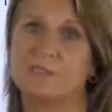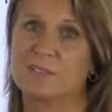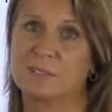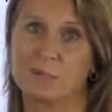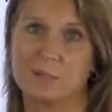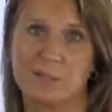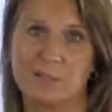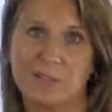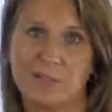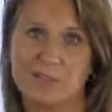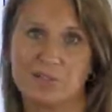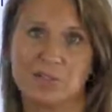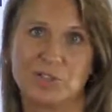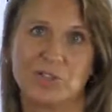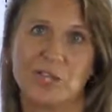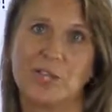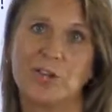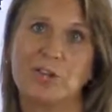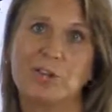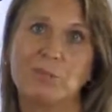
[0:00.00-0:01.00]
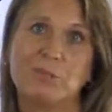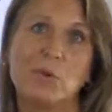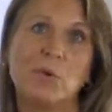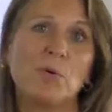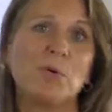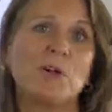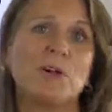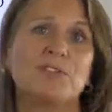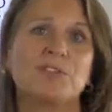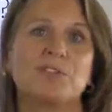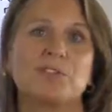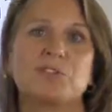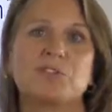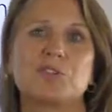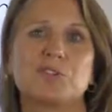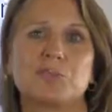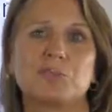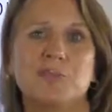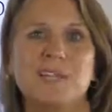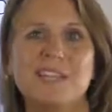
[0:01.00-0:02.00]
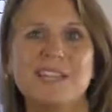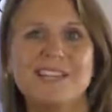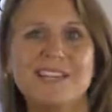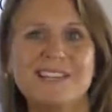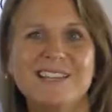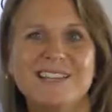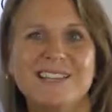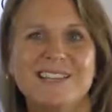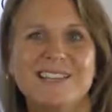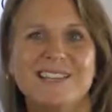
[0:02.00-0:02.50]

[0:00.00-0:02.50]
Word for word: so it'll get shared more on social media.